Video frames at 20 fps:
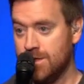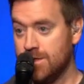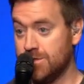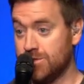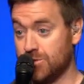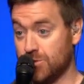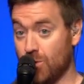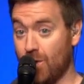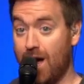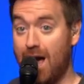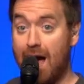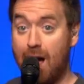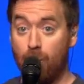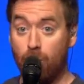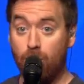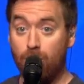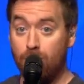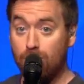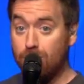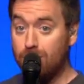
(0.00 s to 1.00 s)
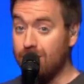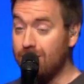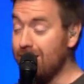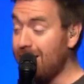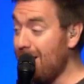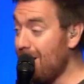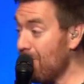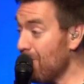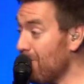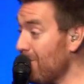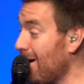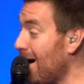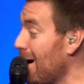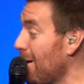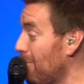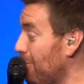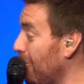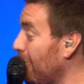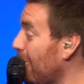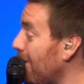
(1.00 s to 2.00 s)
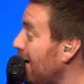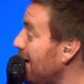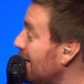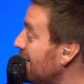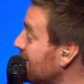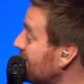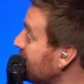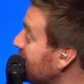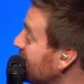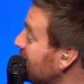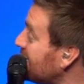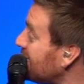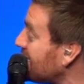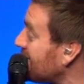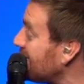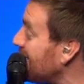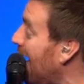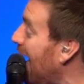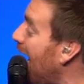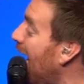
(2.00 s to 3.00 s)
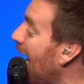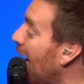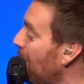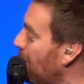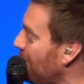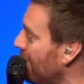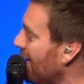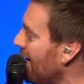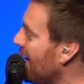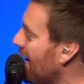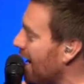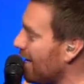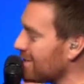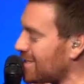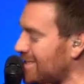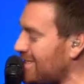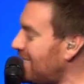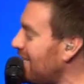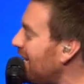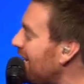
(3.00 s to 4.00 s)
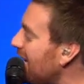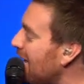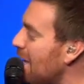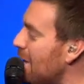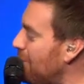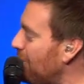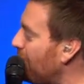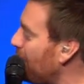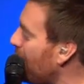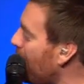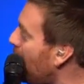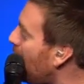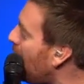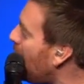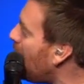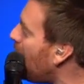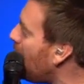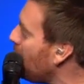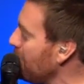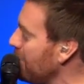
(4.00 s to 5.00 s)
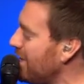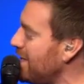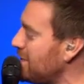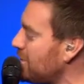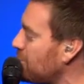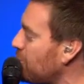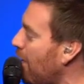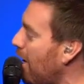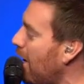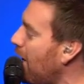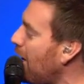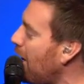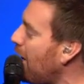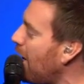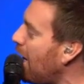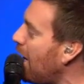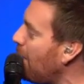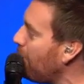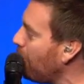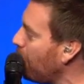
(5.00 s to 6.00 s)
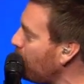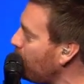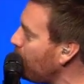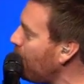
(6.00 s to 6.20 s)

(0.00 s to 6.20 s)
So I won't let my praises stop. I'll sing it from these rubble